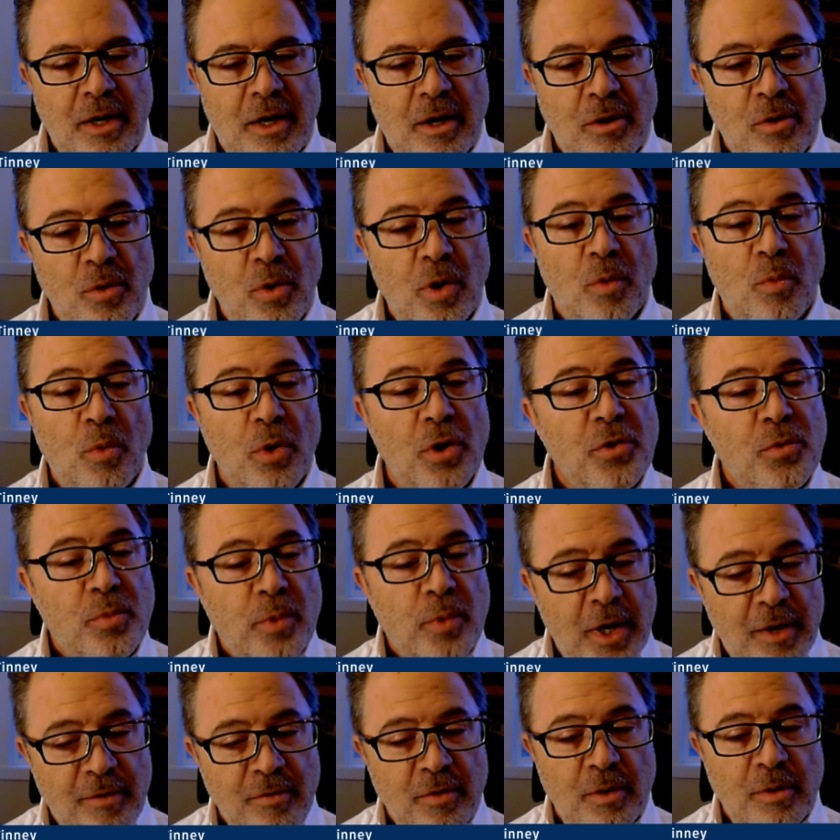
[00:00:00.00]
who are worth
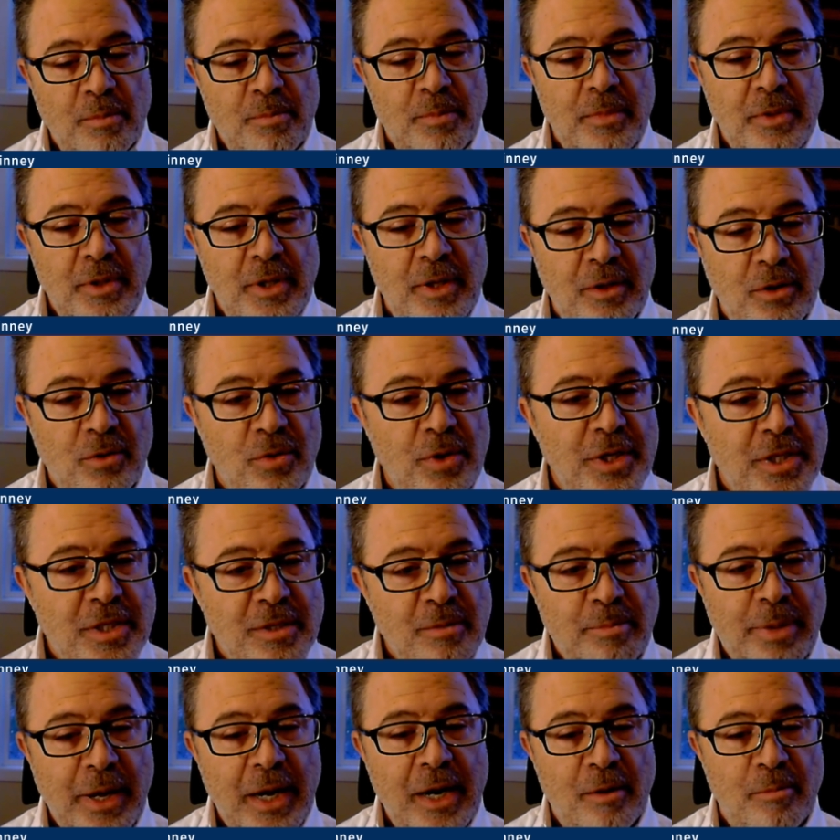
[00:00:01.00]
whatever increase
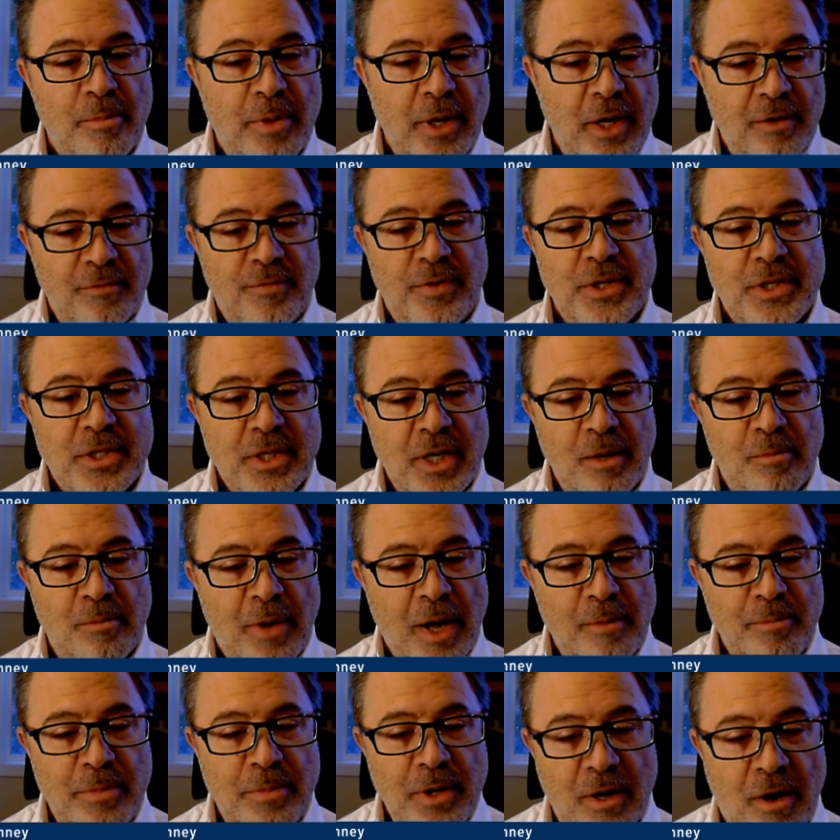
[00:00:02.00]
in pay or benefits that you
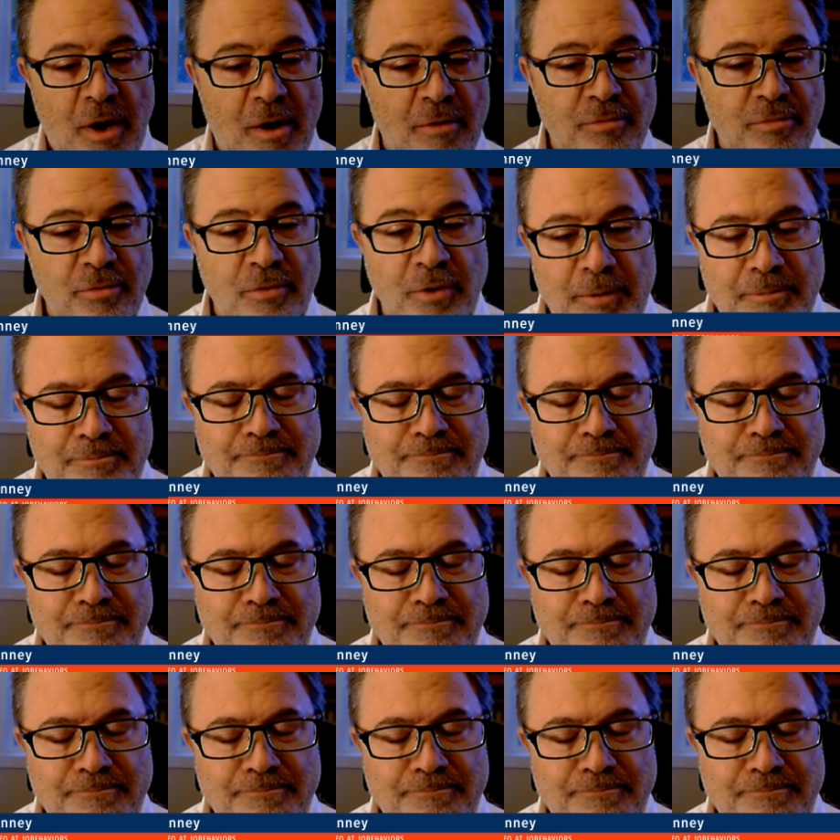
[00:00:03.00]
might be offering.